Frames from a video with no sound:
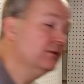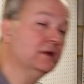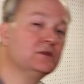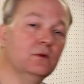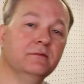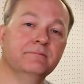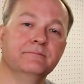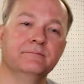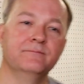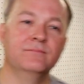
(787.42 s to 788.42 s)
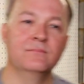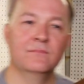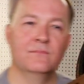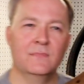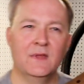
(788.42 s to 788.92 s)
this one.
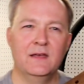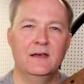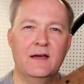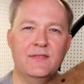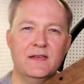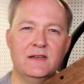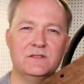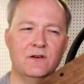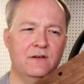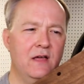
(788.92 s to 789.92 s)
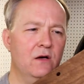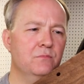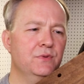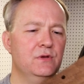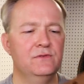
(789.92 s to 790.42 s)
I think it turned
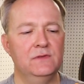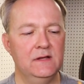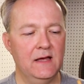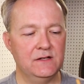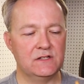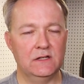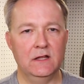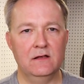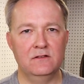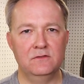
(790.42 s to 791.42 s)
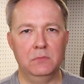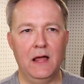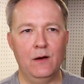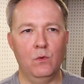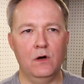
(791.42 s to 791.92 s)
out beautifully. I just love
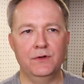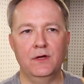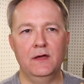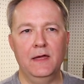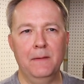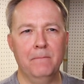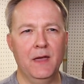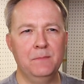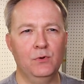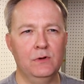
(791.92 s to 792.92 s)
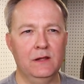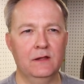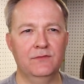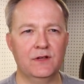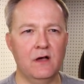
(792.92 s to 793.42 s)
black walnut and maple. I
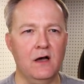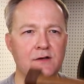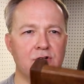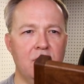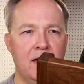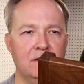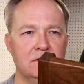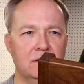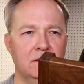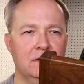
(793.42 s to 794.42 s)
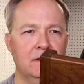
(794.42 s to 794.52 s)
love the contrast